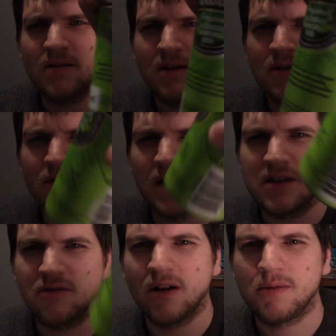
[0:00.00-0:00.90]
know I've
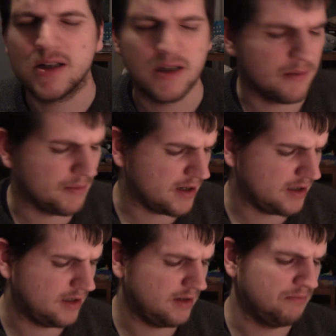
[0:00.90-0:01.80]
had Crabbies in the
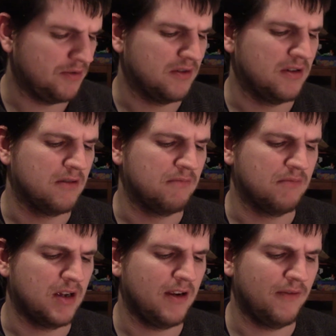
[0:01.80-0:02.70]
past, but I
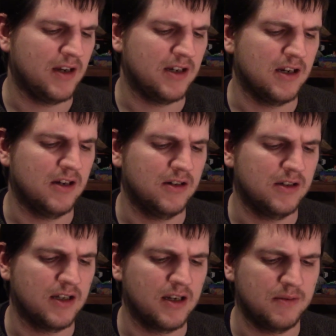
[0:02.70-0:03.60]
haven't had it in a
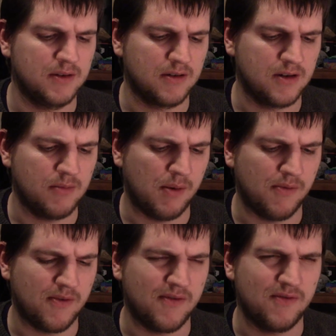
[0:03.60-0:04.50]
long time, so I can't
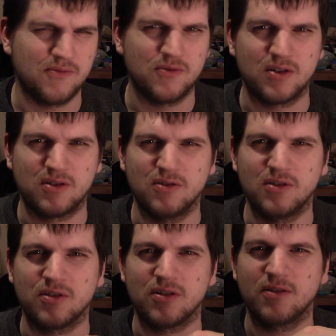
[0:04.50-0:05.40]
remember whether it was
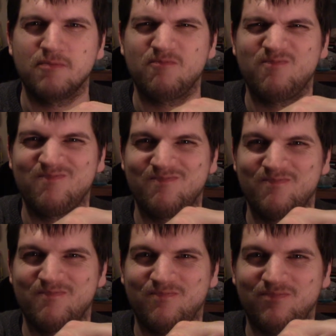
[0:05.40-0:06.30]
good or not.
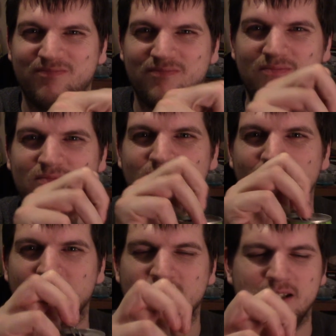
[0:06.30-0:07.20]

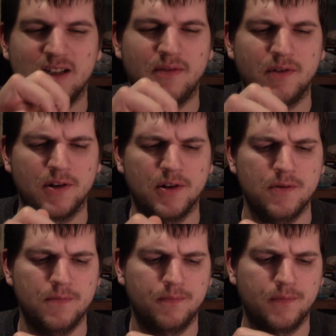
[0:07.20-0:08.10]
Let's have a go.